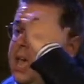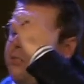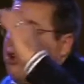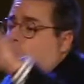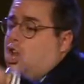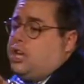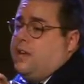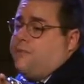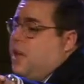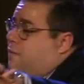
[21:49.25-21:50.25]
They're
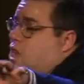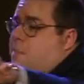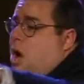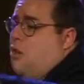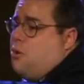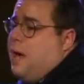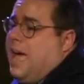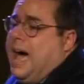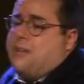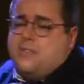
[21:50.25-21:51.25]
looking, they've come all the way
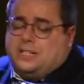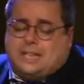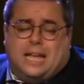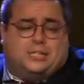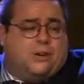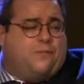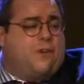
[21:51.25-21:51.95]
out in the desert